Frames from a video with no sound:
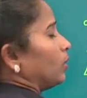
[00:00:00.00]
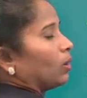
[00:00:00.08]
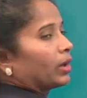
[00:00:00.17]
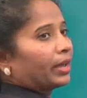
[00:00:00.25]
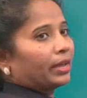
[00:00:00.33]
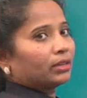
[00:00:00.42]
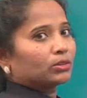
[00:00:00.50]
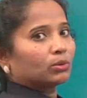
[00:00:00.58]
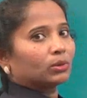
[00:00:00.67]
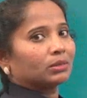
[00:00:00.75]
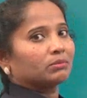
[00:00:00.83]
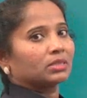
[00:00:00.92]
Okay,
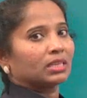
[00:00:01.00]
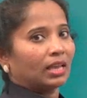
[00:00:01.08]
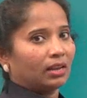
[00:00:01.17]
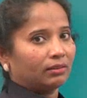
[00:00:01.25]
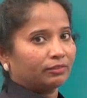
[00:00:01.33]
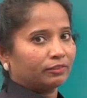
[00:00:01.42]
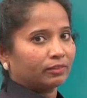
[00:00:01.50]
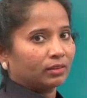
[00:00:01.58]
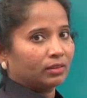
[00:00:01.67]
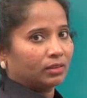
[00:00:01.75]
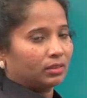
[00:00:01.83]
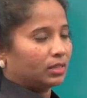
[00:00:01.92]
so himself,
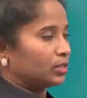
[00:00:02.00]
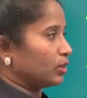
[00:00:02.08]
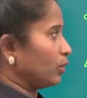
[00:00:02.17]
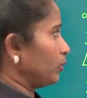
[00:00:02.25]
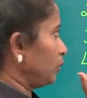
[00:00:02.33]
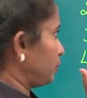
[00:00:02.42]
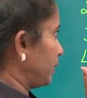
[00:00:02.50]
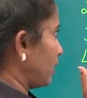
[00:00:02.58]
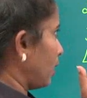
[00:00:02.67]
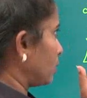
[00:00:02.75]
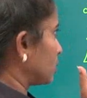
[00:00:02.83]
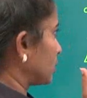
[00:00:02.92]
that's how you
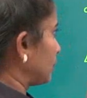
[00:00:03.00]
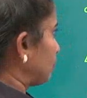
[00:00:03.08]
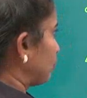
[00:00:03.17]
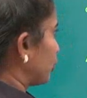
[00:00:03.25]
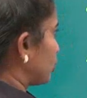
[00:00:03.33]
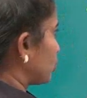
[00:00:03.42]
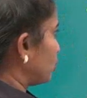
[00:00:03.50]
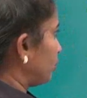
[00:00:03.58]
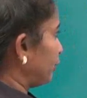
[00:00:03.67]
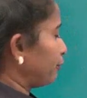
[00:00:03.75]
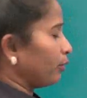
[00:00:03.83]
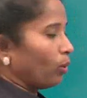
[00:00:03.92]
pronounce. So
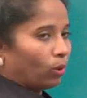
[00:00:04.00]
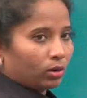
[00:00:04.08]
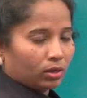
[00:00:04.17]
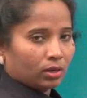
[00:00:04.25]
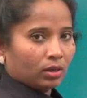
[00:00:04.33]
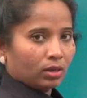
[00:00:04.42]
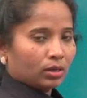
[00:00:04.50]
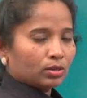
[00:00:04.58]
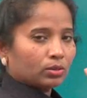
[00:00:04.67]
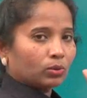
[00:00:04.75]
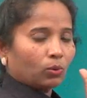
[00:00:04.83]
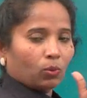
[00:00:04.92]
before,
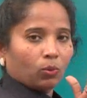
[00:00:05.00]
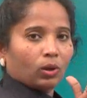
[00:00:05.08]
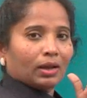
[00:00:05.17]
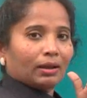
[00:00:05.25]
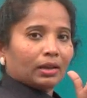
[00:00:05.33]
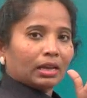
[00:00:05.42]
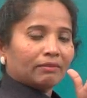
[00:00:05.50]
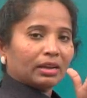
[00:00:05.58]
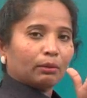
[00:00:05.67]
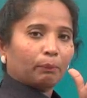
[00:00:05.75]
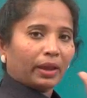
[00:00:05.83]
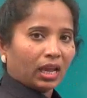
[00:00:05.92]
so
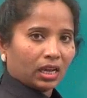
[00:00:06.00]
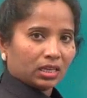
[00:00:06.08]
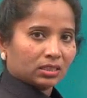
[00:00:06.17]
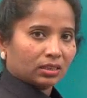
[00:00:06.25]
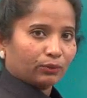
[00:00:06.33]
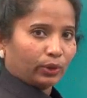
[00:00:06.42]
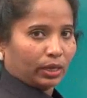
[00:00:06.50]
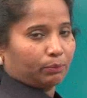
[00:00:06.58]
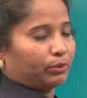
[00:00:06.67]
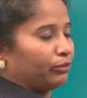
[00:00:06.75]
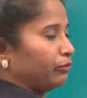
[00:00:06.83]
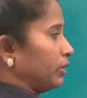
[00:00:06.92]
even B is a
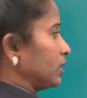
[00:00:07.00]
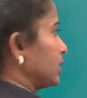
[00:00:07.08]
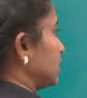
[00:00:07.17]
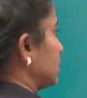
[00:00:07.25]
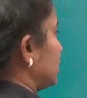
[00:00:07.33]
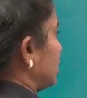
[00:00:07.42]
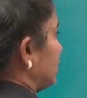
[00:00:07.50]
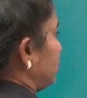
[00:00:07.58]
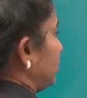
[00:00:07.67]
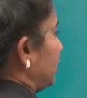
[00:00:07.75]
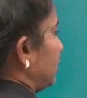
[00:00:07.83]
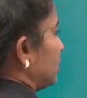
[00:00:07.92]
weak prefix, isn't
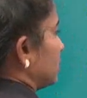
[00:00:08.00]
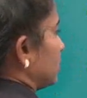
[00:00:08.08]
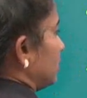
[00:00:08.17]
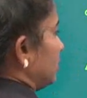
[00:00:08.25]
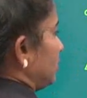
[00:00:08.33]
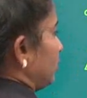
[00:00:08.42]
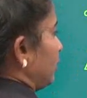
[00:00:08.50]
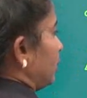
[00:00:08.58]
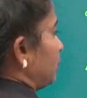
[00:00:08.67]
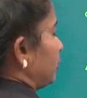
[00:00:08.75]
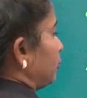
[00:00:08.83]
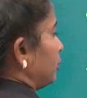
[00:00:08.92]
it? B is a
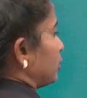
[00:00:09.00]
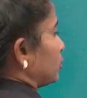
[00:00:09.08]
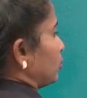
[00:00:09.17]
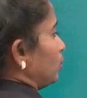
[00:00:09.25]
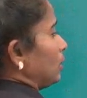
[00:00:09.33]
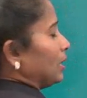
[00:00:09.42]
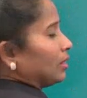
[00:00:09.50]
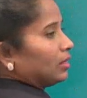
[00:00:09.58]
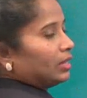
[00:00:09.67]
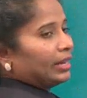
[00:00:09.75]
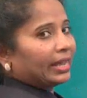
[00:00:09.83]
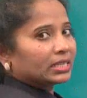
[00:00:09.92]
weak prefix, so
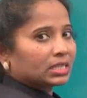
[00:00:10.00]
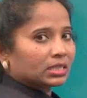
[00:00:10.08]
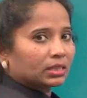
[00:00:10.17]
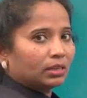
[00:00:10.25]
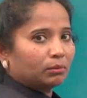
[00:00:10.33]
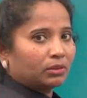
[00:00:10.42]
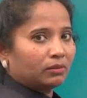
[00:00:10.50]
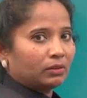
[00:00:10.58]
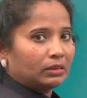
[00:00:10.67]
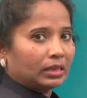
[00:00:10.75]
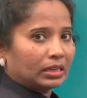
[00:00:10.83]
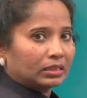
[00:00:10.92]
the next syllable
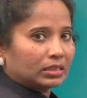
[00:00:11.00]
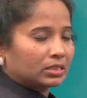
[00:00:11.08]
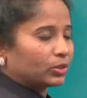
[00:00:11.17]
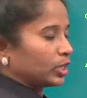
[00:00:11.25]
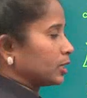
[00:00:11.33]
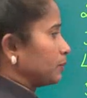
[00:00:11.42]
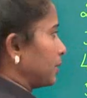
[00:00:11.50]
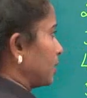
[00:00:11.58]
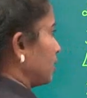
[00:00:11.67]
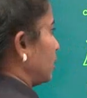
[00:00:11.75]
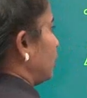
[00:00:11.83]
will take the stress mark.